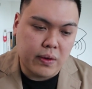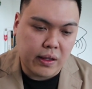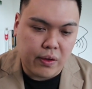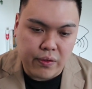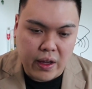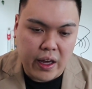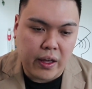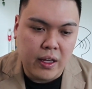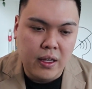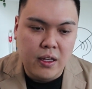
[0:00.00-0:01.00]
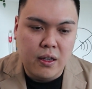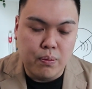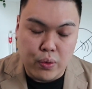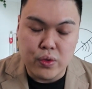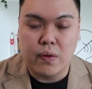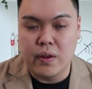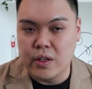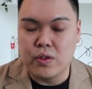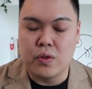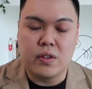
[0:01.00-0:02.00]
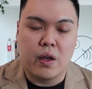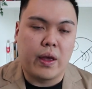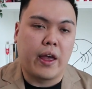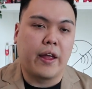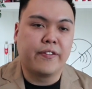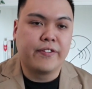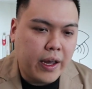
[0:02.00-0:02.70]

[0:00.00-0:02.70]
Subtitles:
rectify most of the issues that we had.